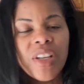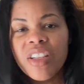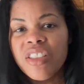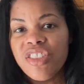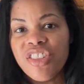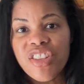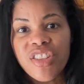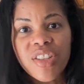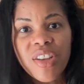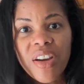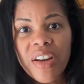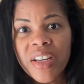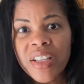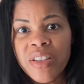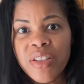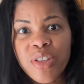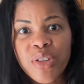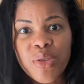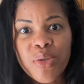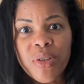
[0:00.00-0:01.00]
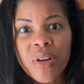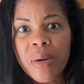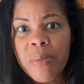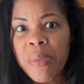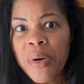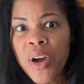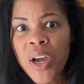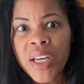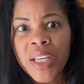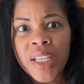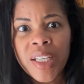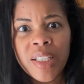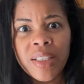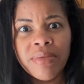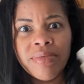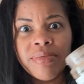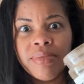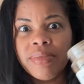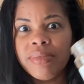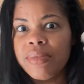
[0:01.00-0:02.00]
Just saw it in the store, bought it.
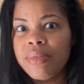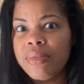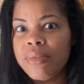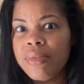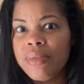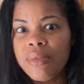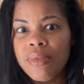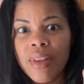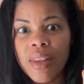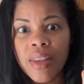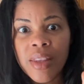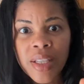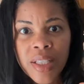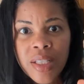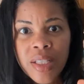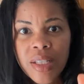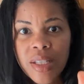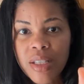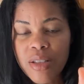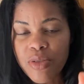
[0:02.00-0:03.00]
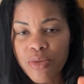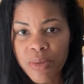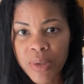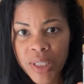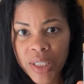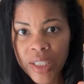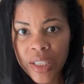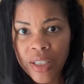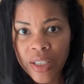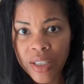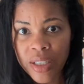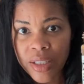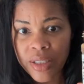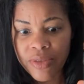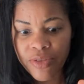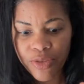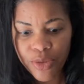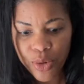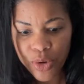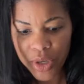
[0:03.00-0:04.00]
This is really good
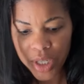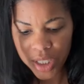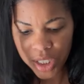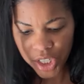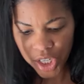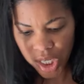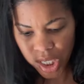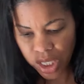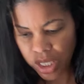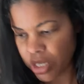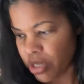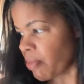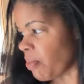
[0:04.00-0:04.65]
for chicken.